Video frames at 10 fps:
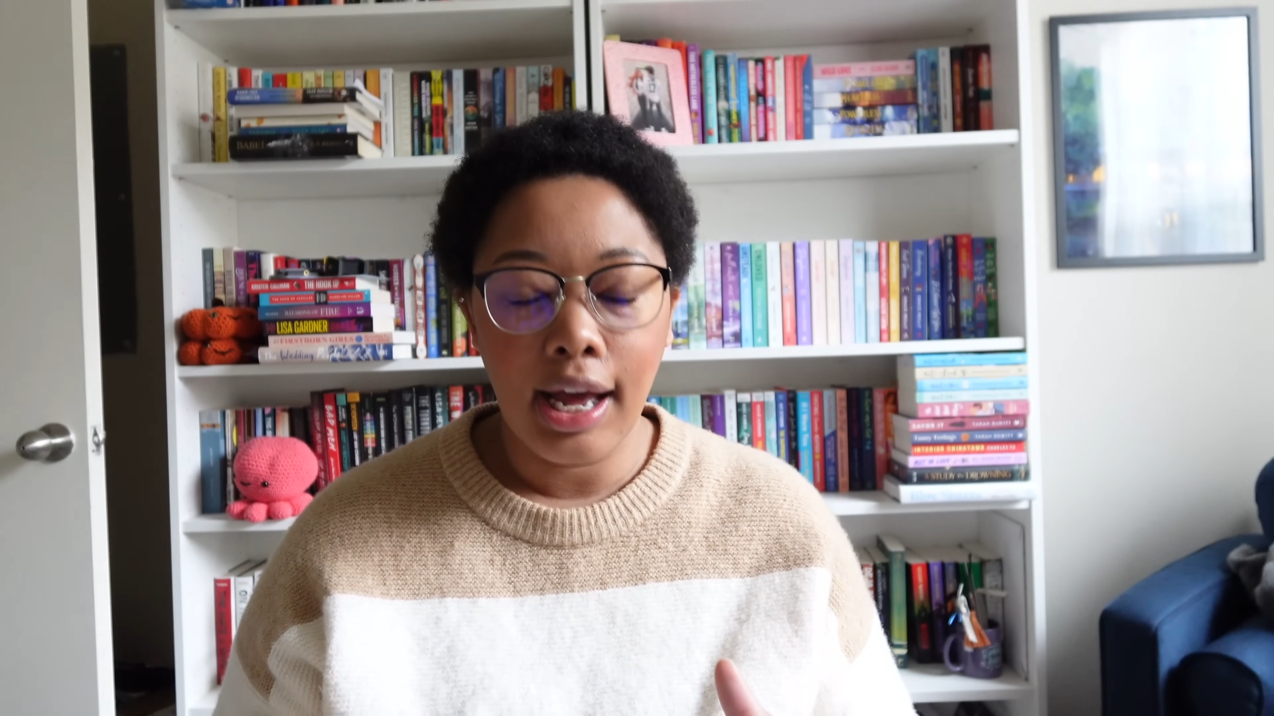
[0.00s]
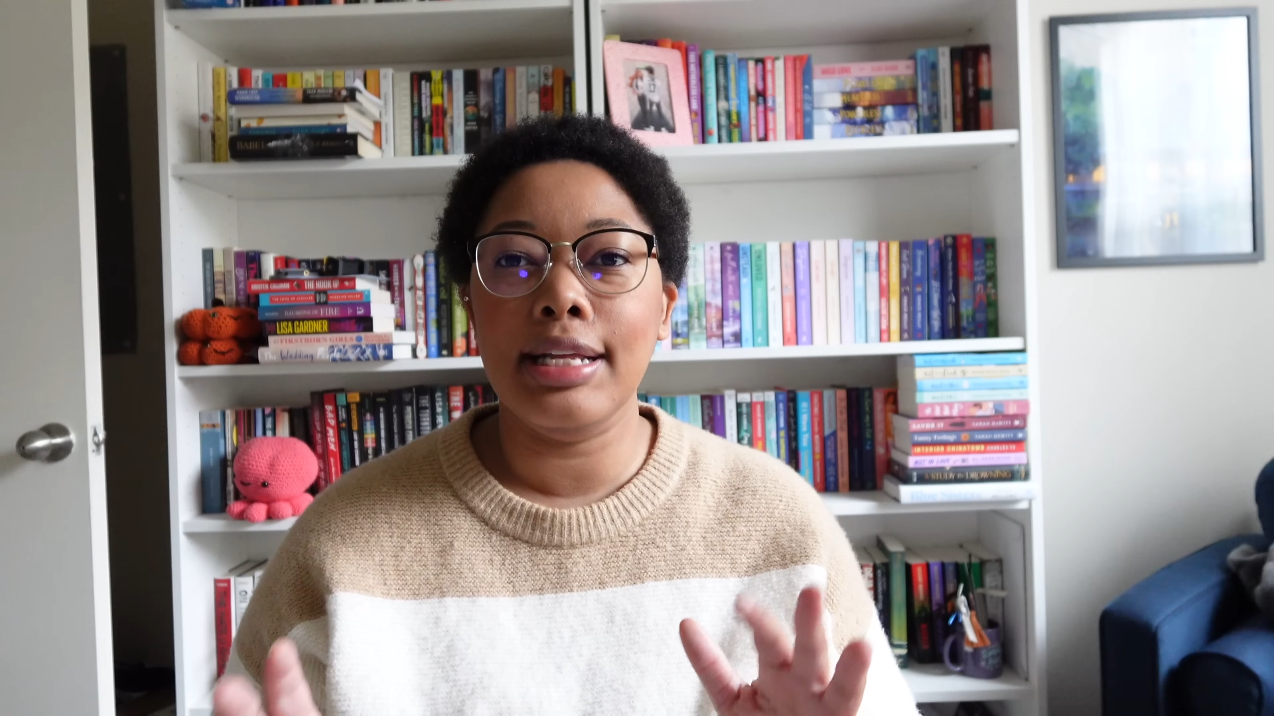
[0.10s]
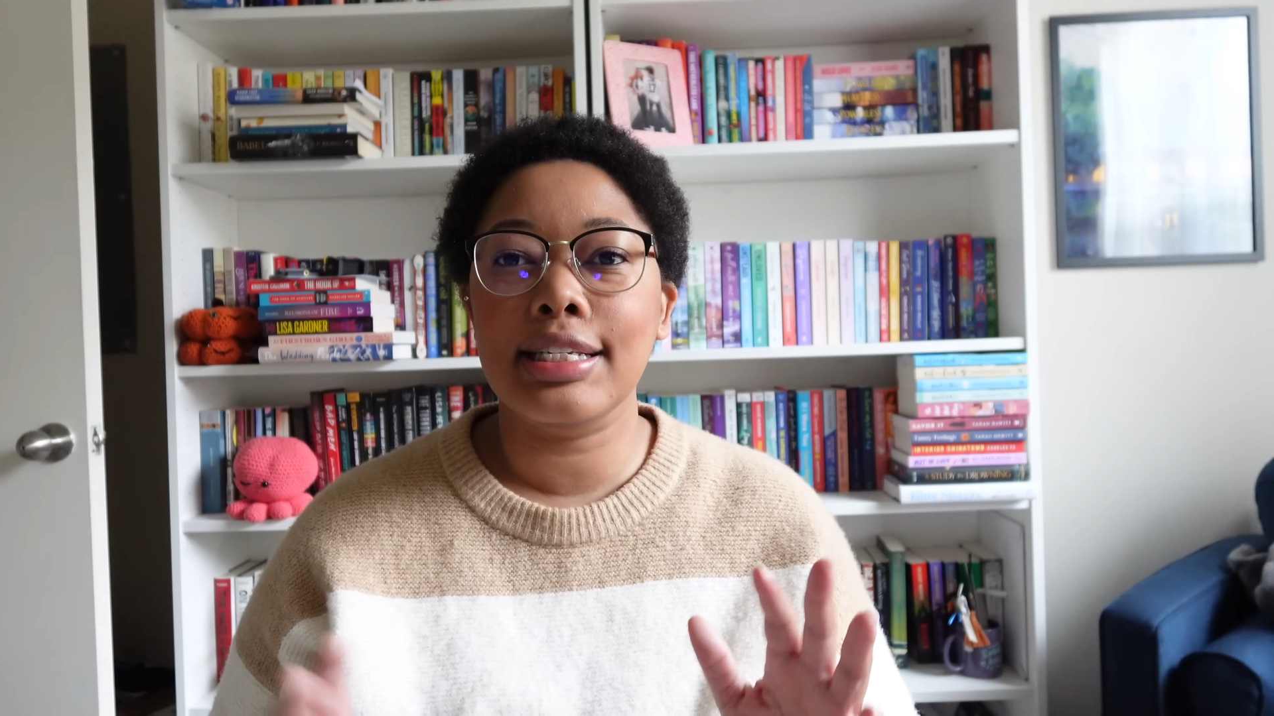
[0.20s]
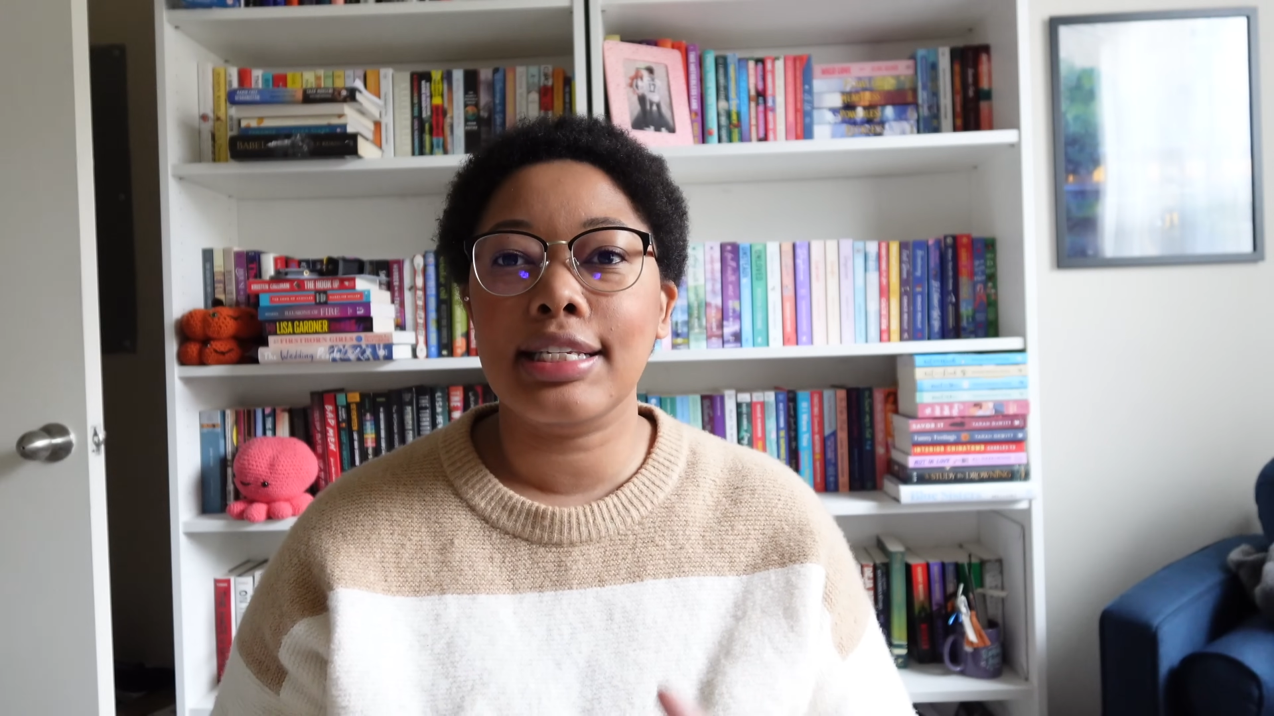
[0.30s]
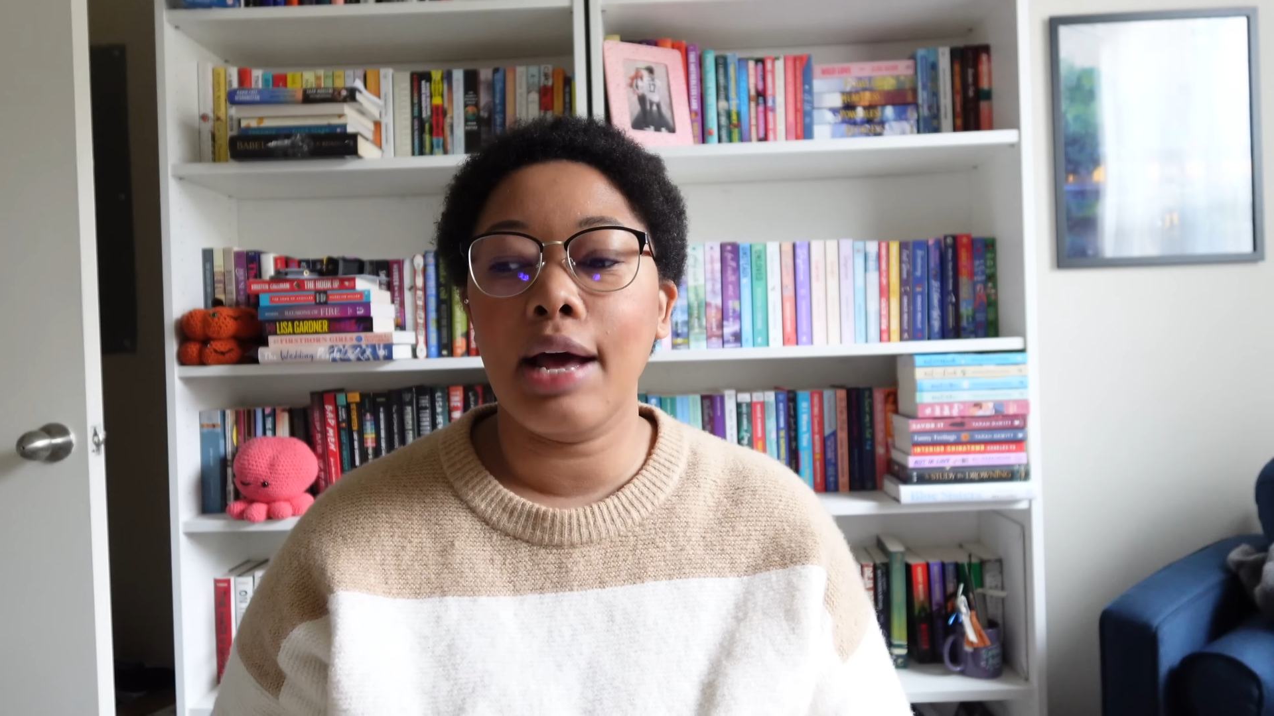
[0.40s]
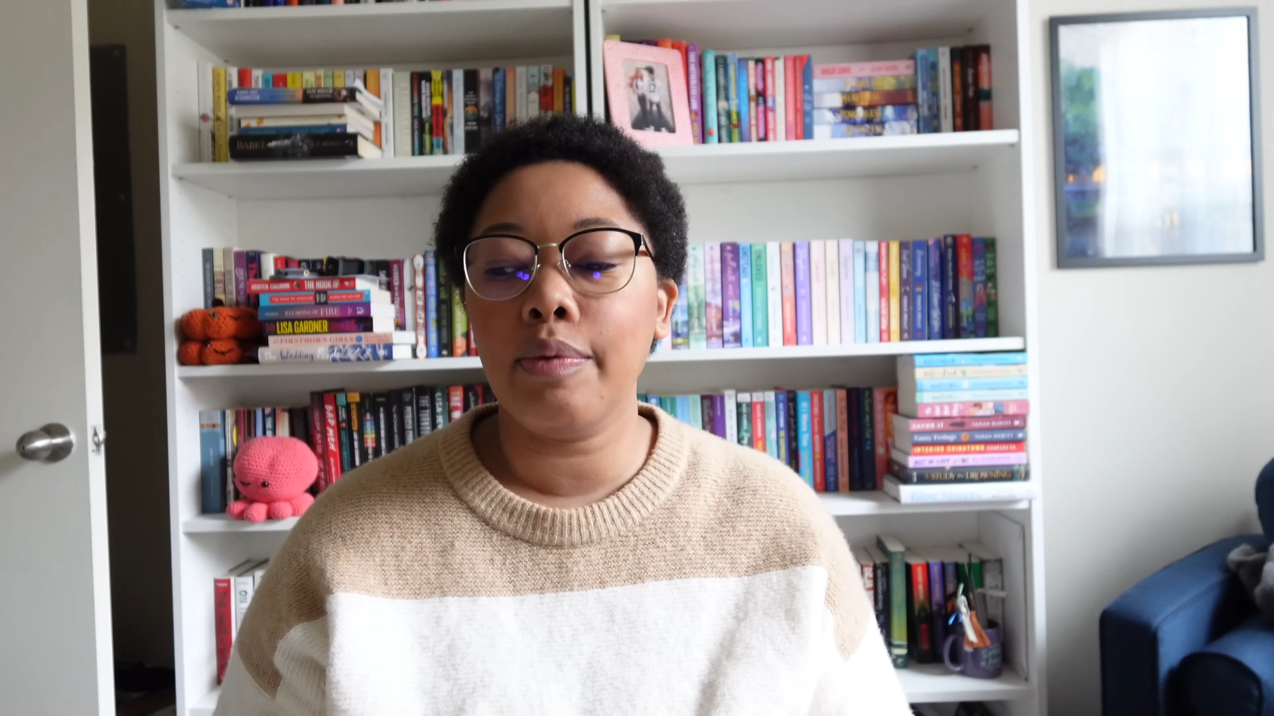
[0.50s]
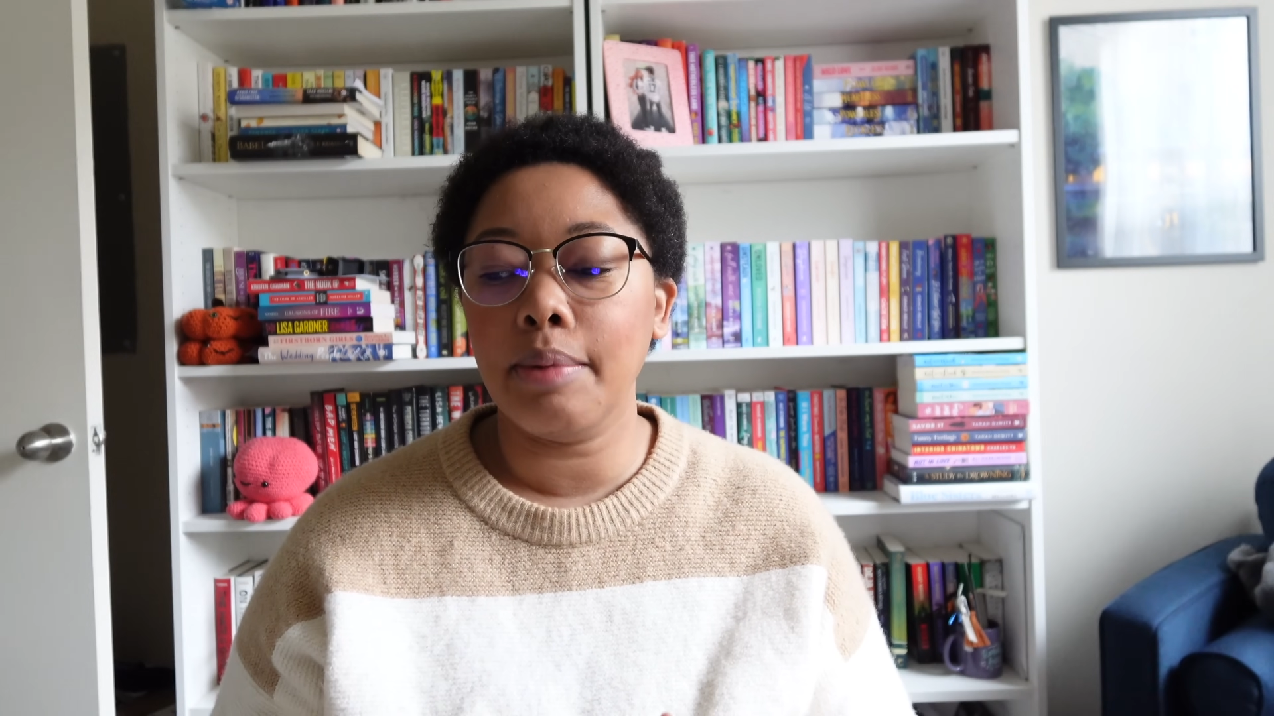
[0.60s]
Instead, what